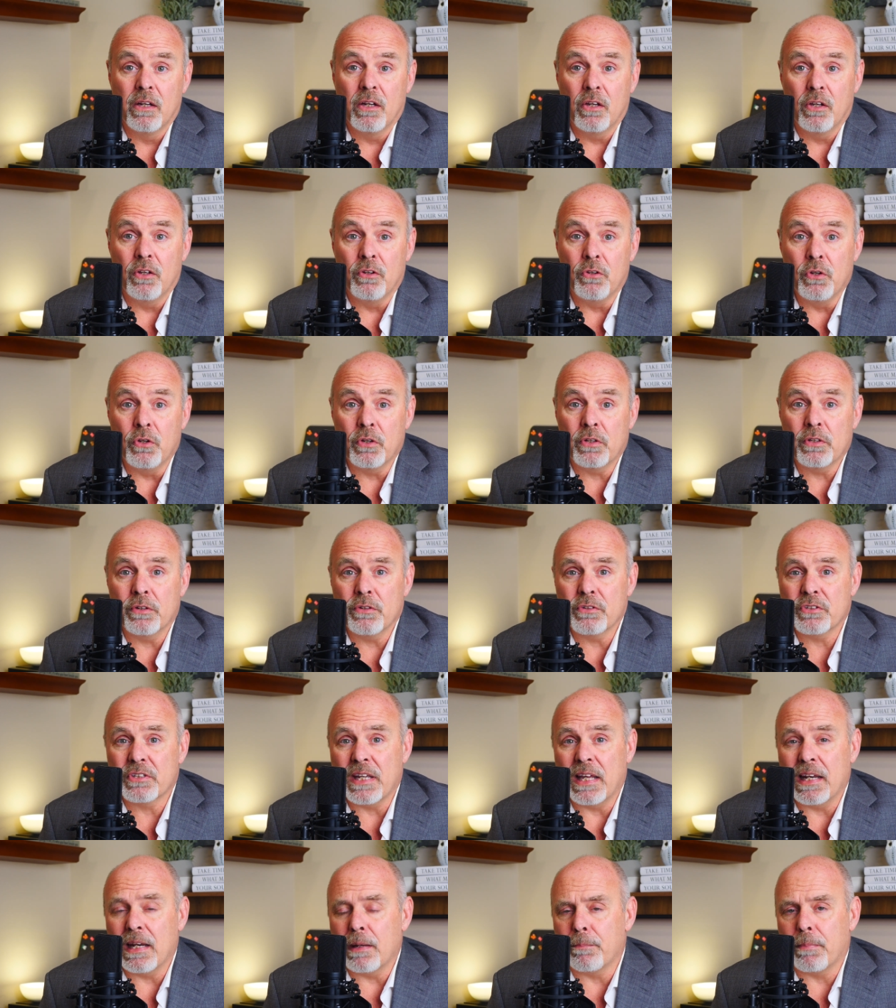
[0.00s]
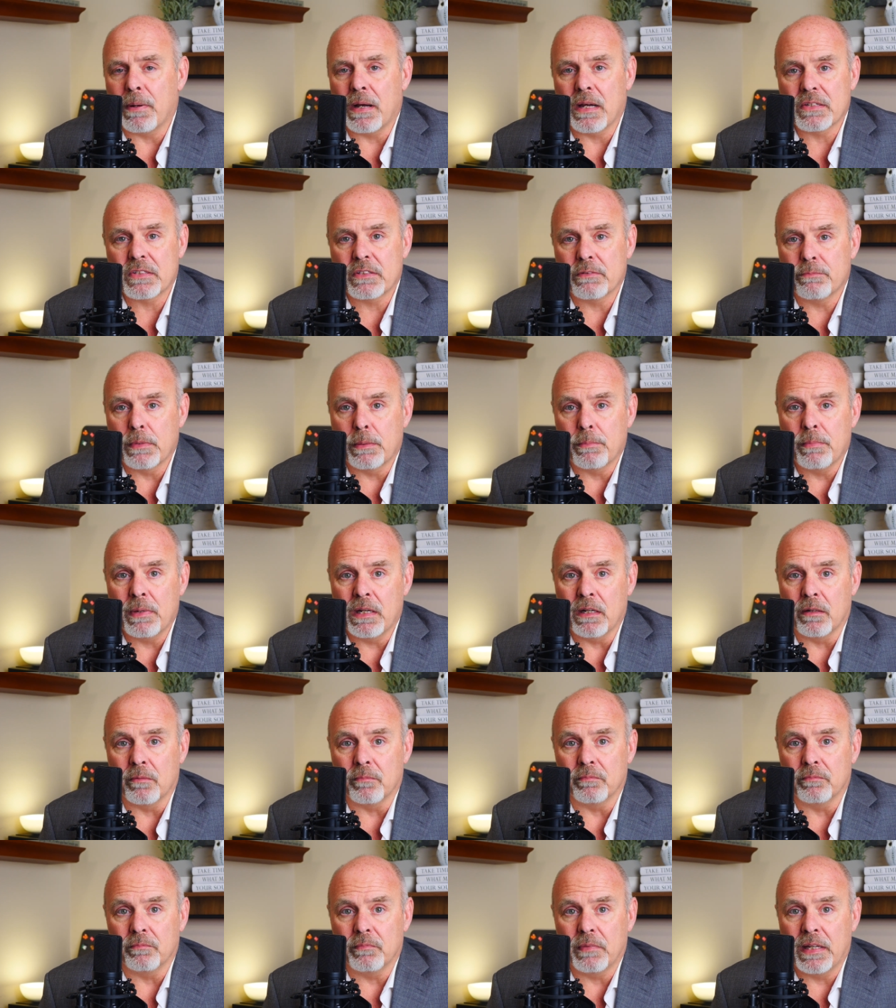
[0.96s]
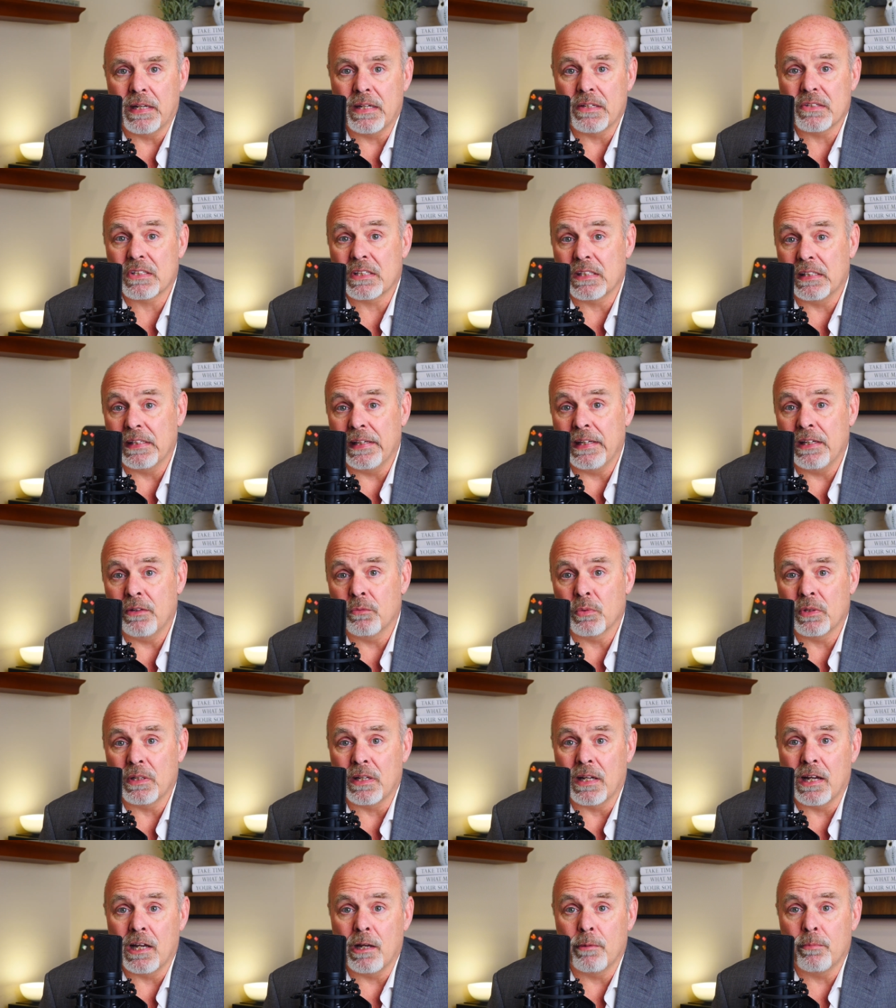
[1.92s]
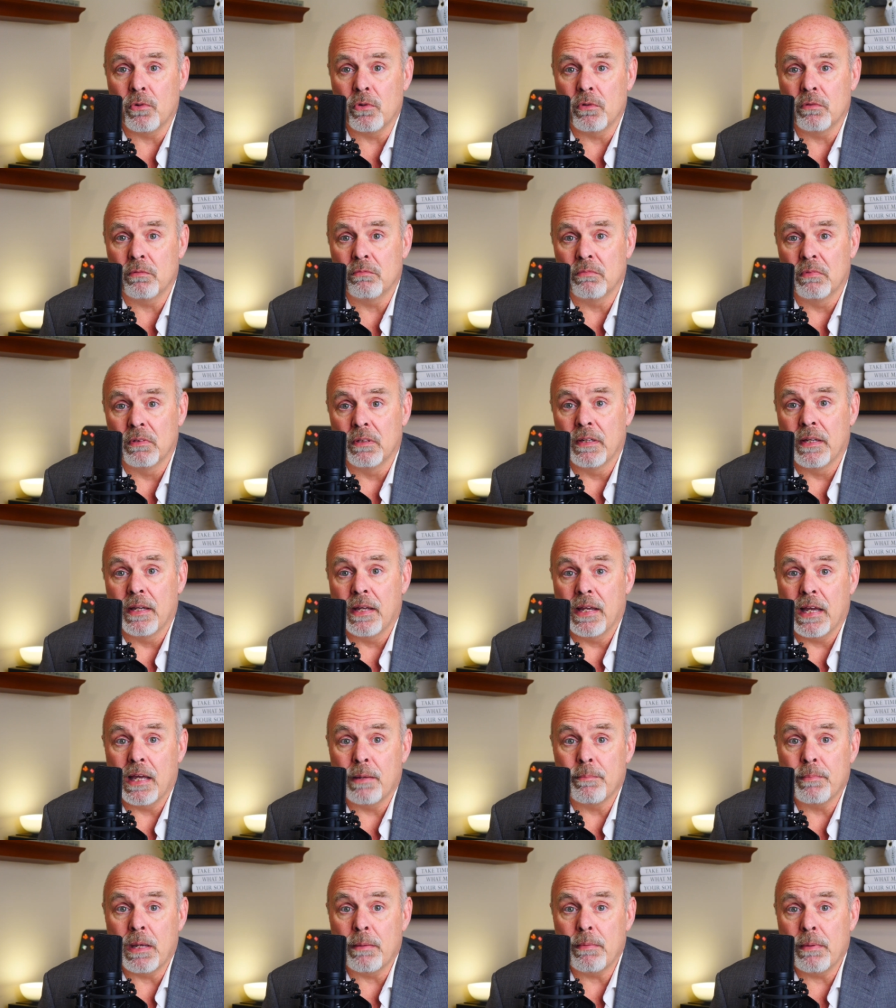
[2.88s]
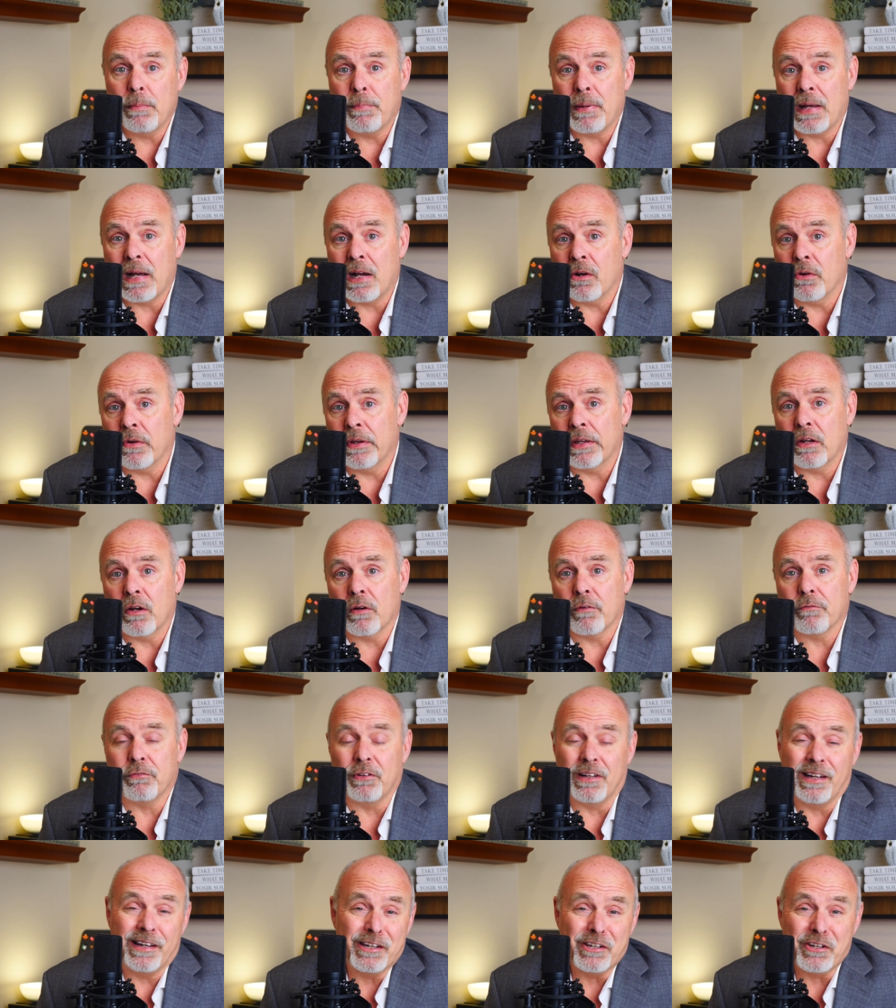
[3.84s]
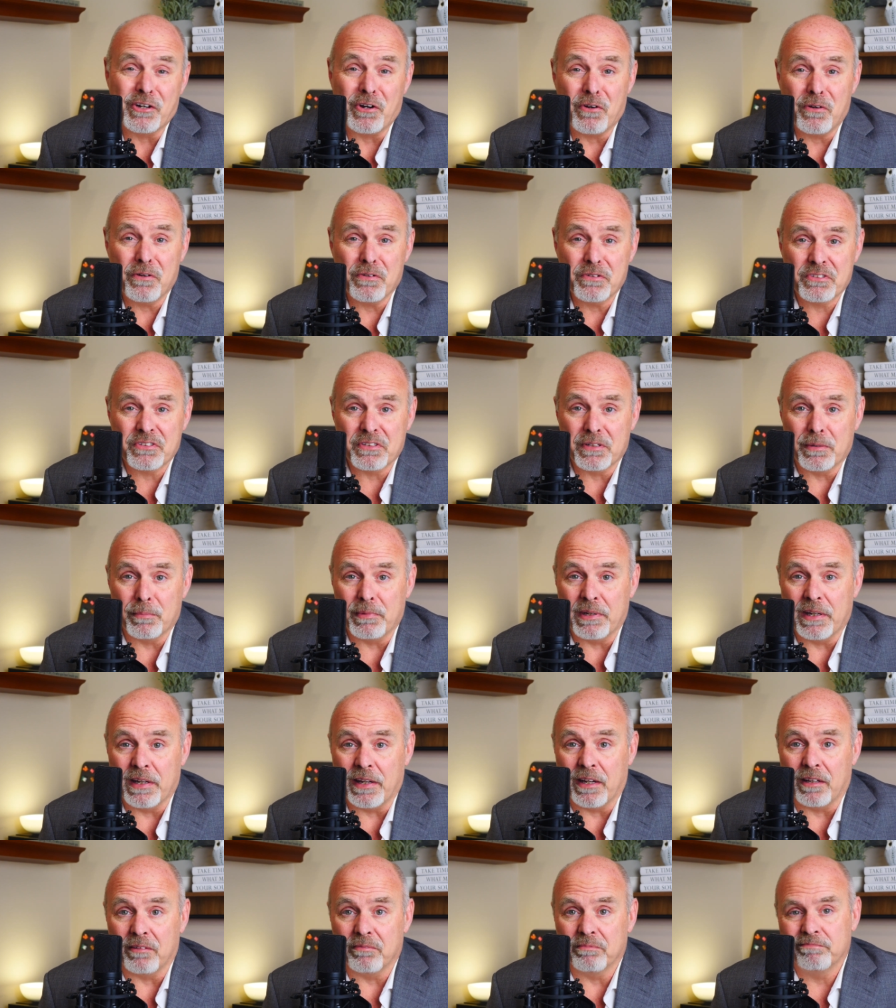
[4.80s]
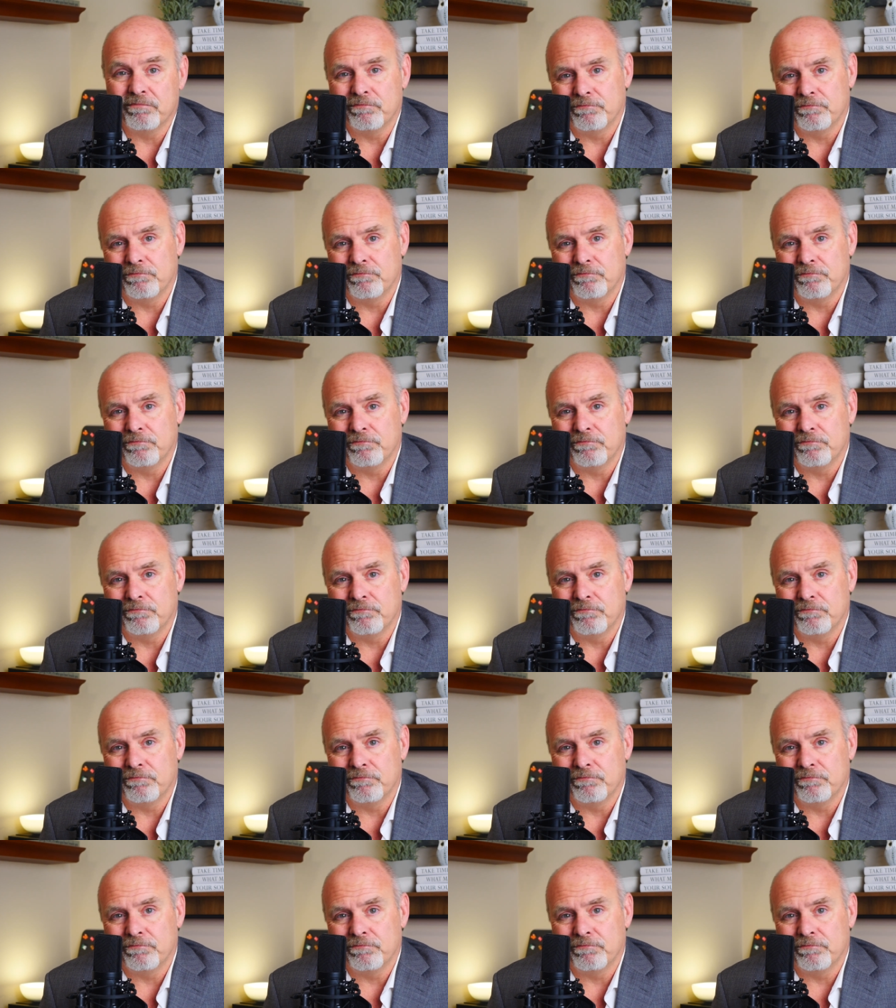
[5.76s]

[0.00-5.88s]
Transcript: Nuclear is gaining positive momentum, and it's clean, reliable, and maybe powering our flying cars someday.